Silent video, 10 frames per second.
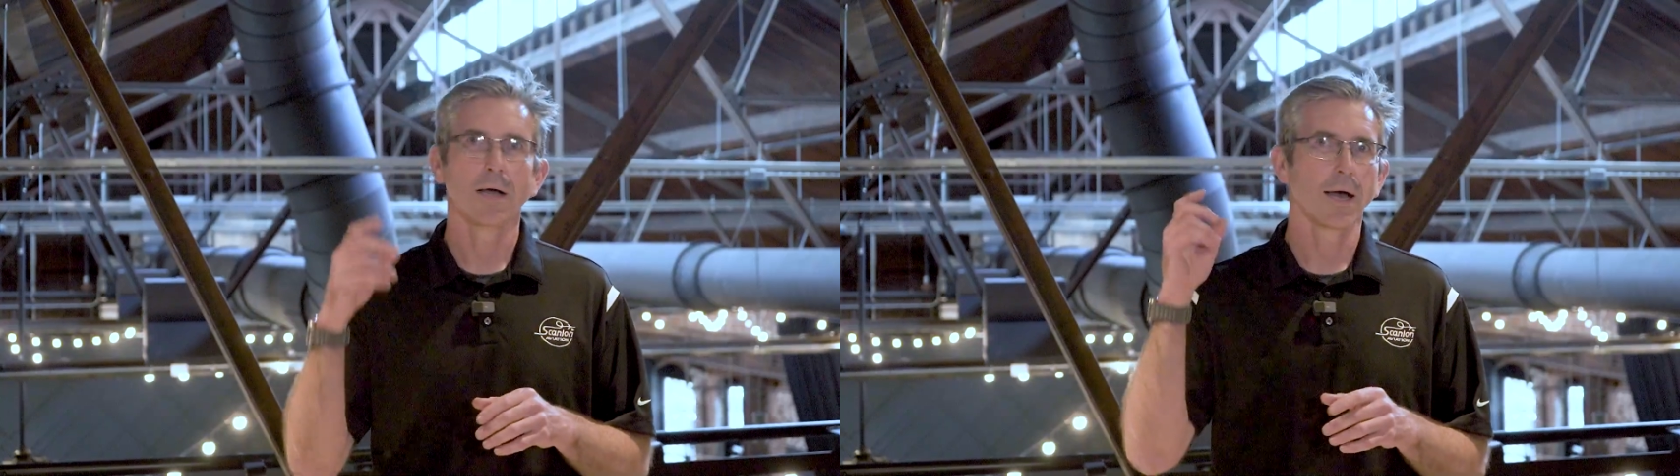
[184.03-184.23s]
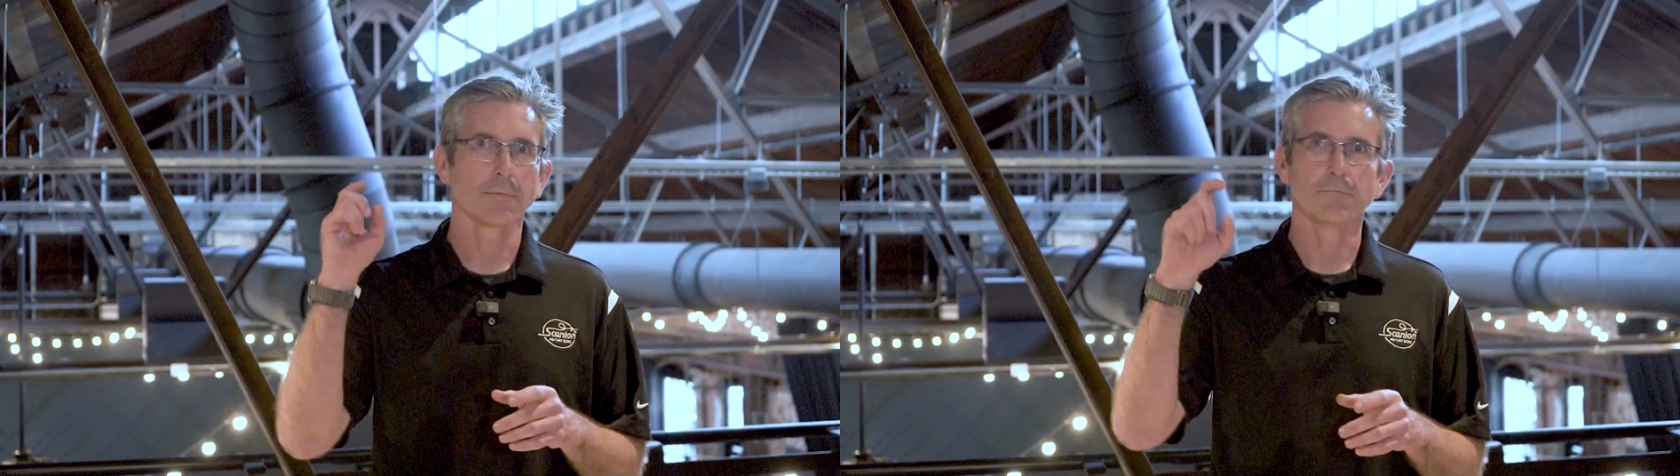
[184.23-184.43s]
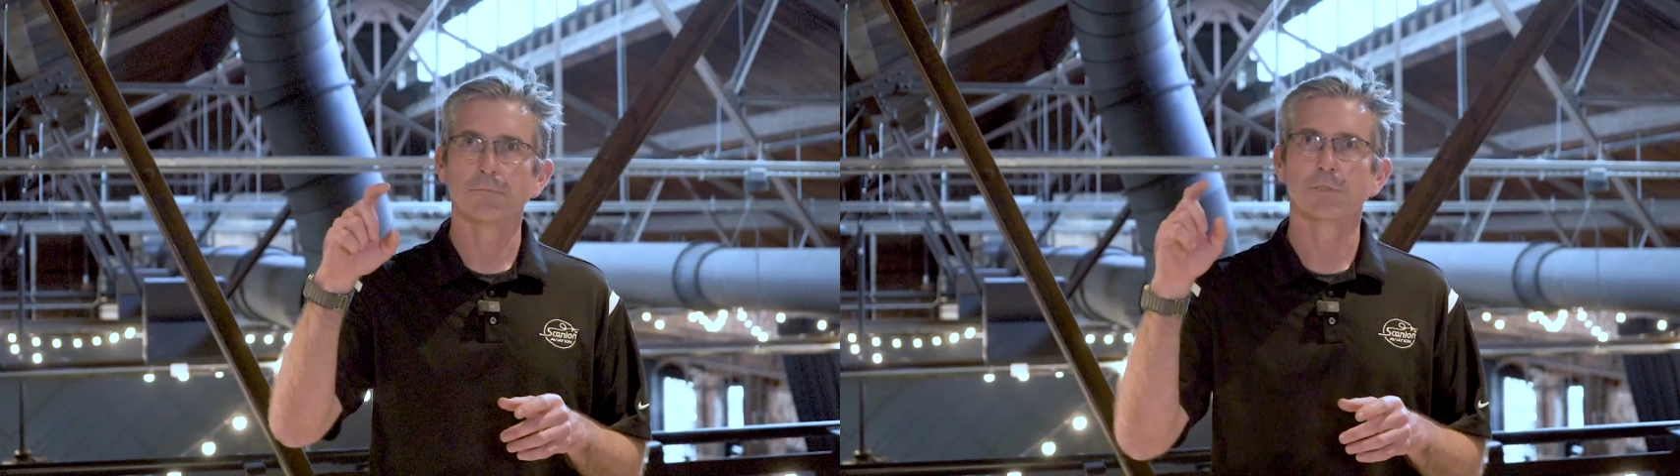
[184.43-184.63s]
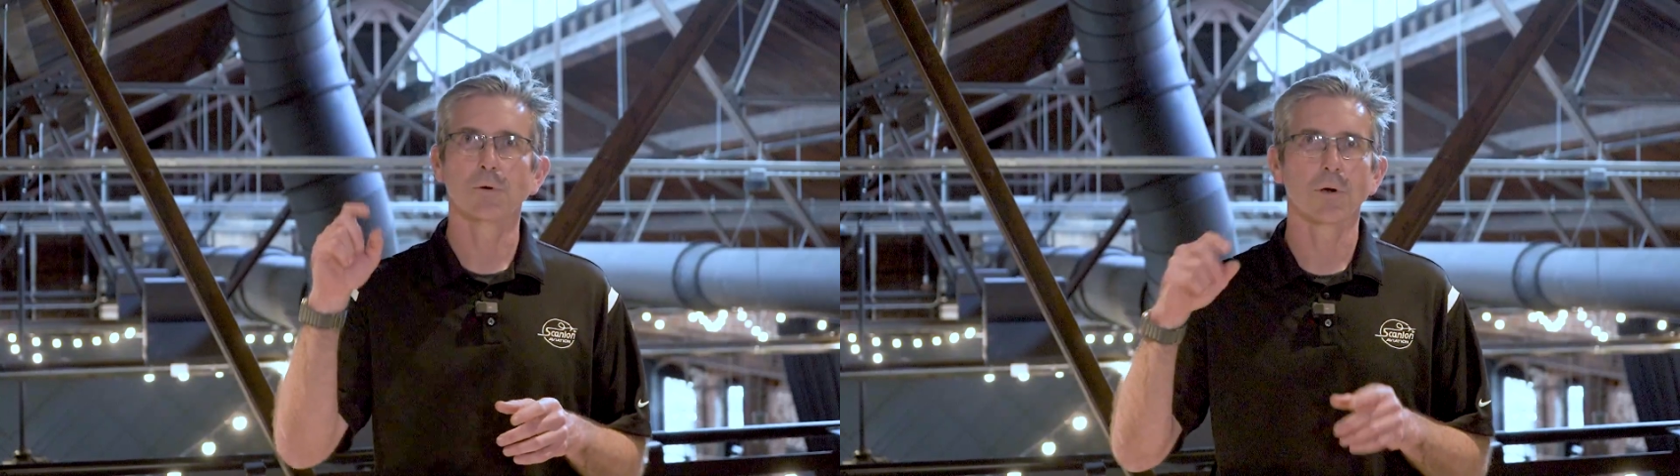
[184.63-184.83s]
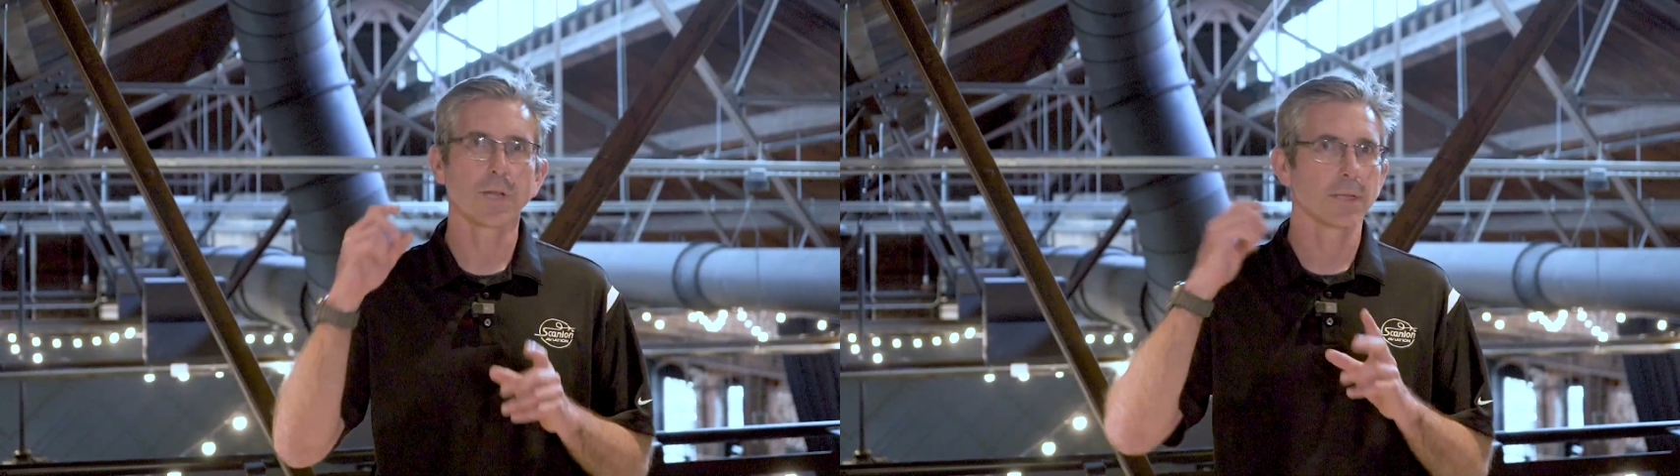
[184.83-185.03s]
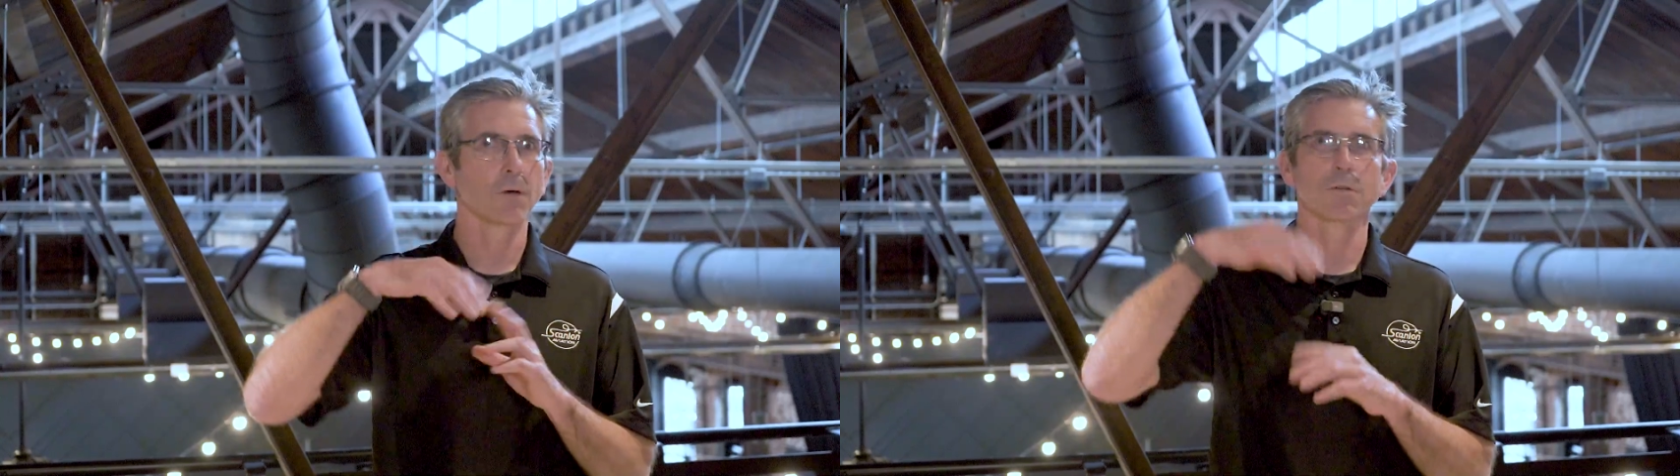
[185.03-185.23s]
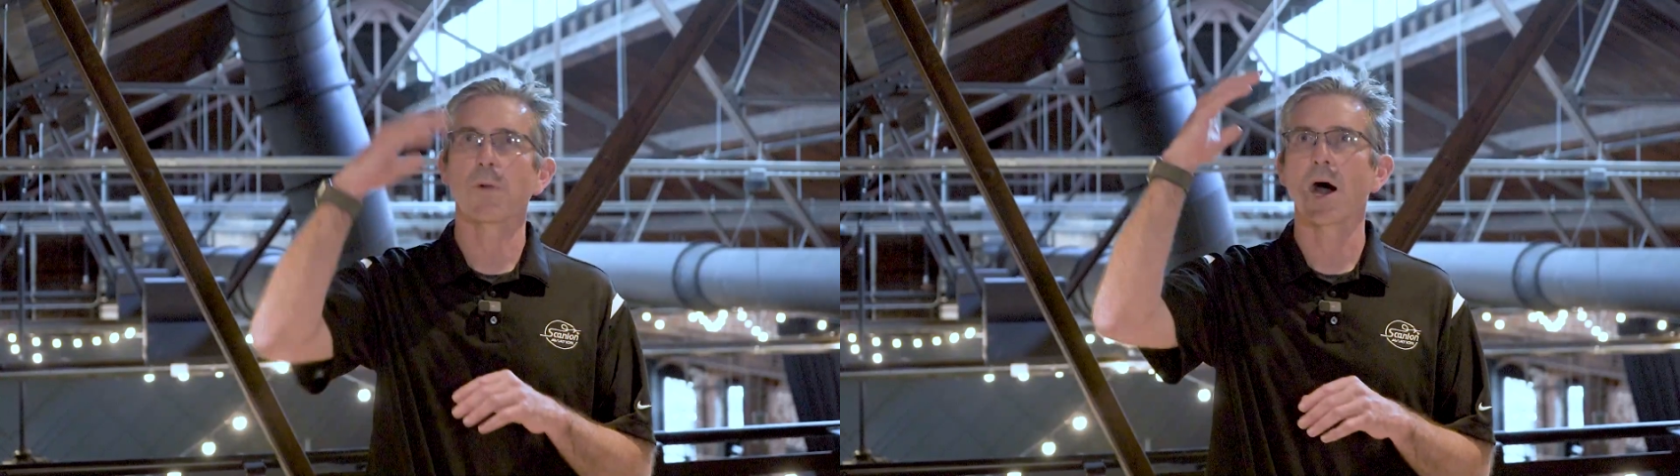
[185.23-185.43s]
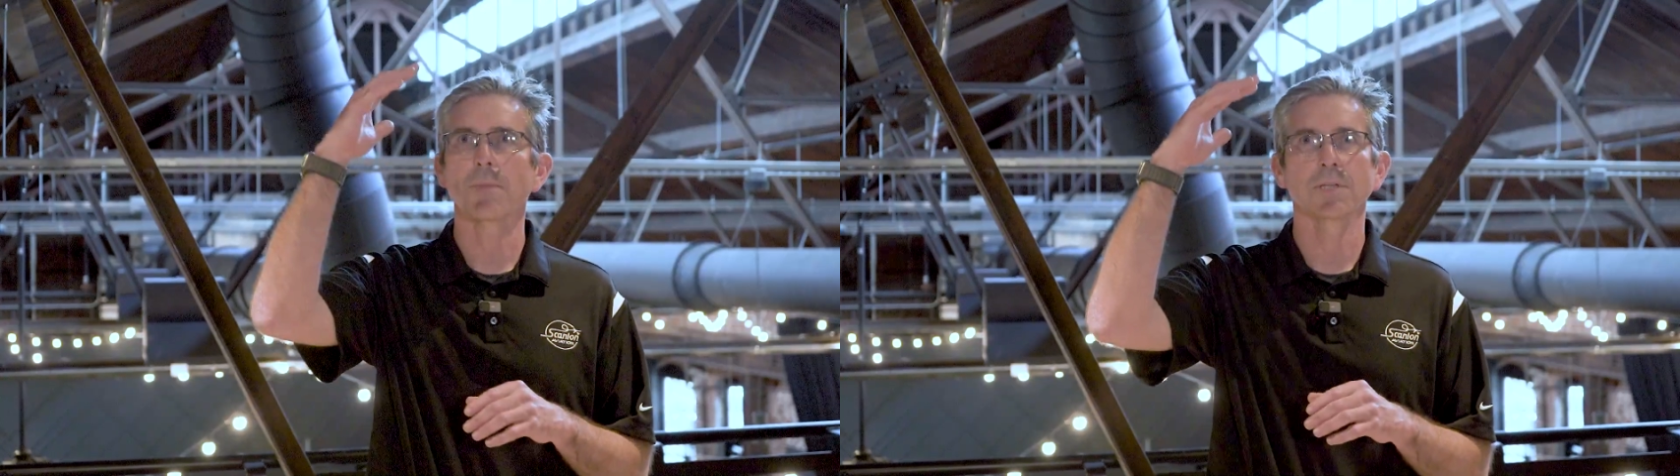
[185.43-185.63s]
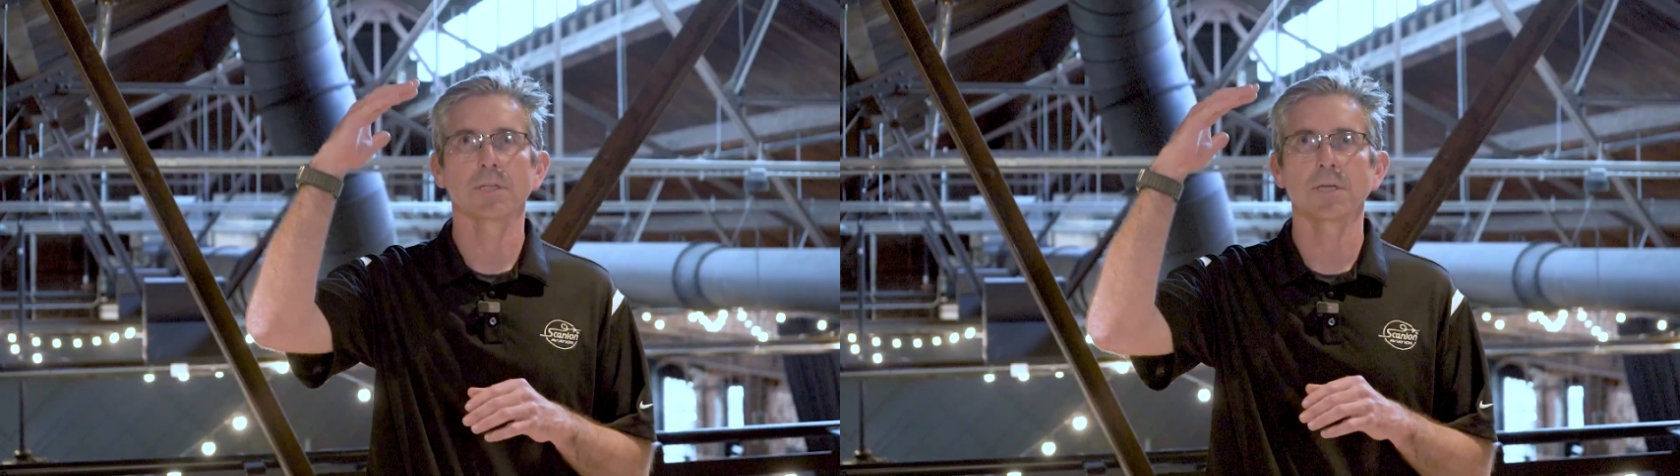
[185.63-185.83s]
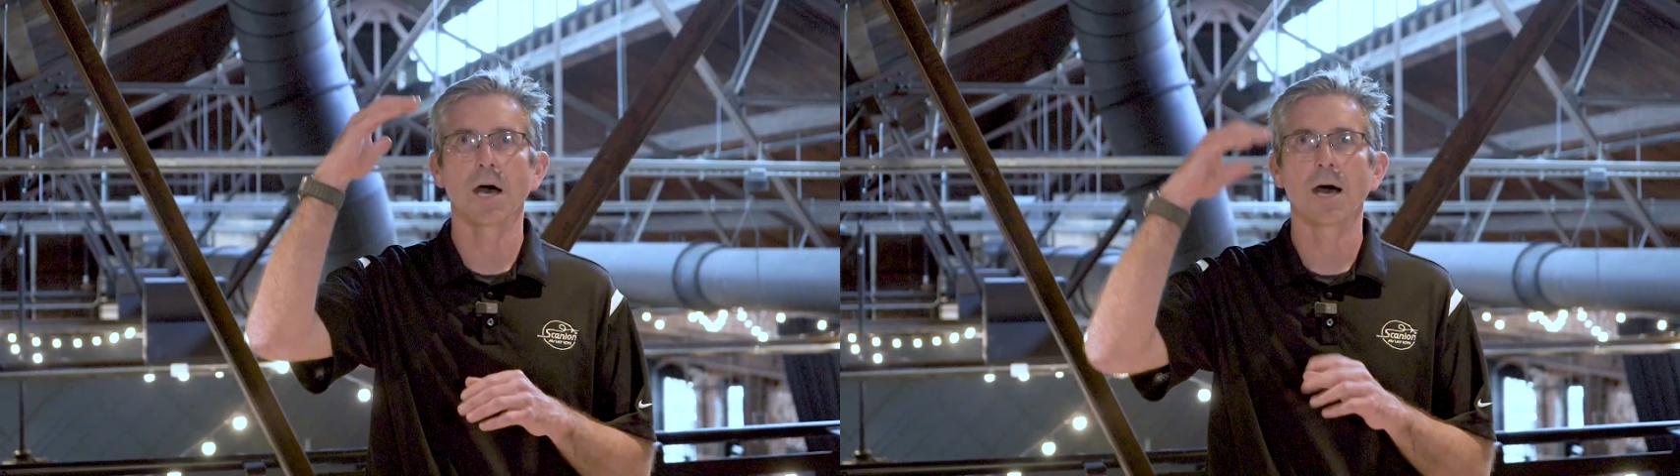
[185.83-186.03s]
I sort it, those pop to
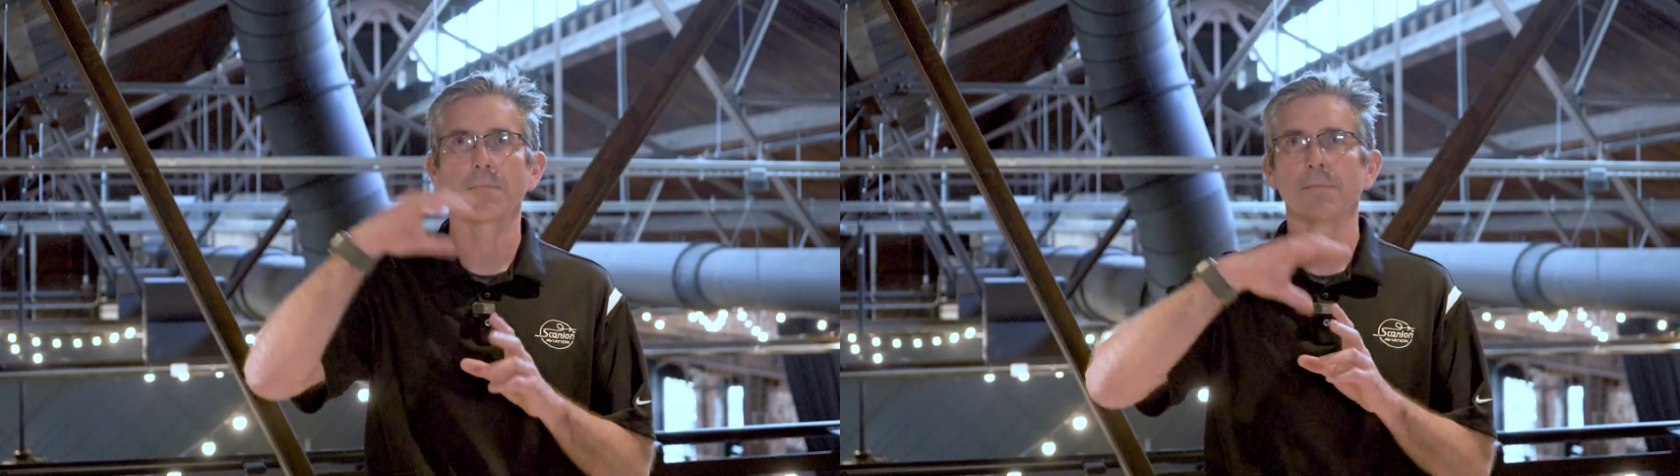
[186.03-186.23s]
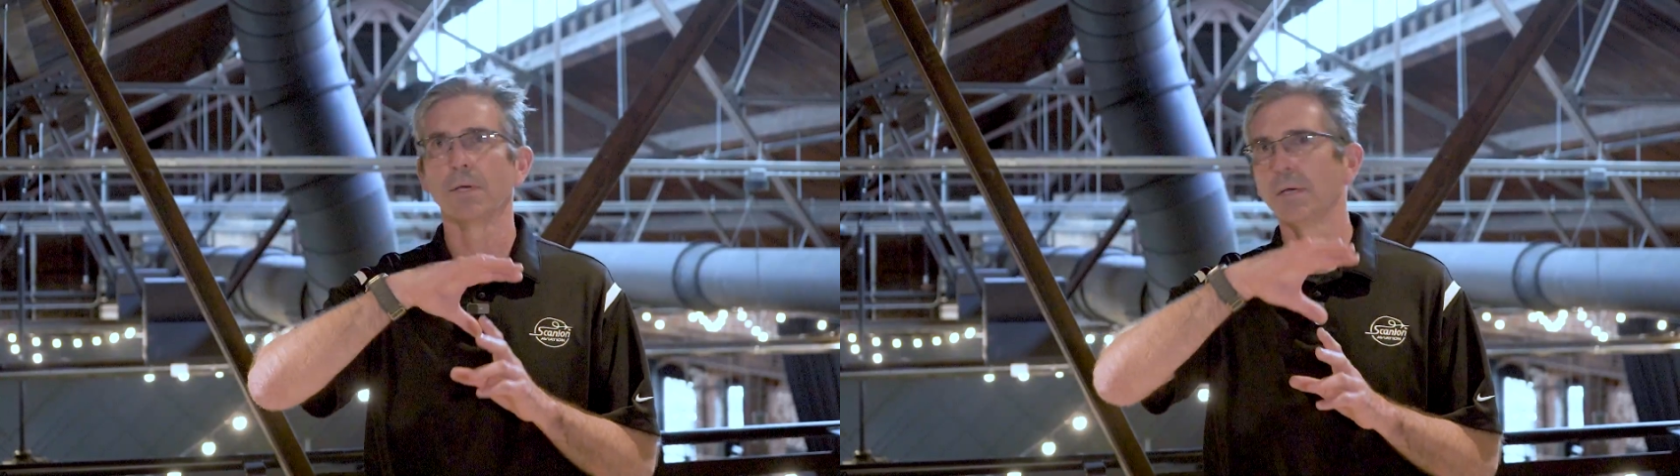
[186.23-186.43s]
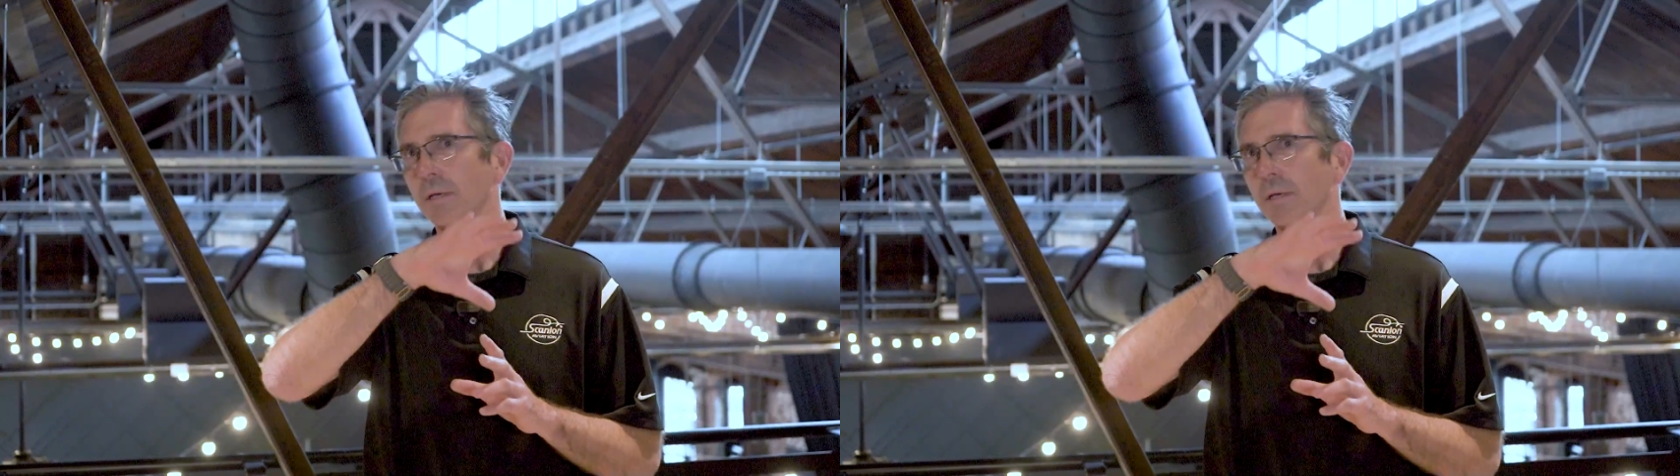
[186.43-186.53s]
the top.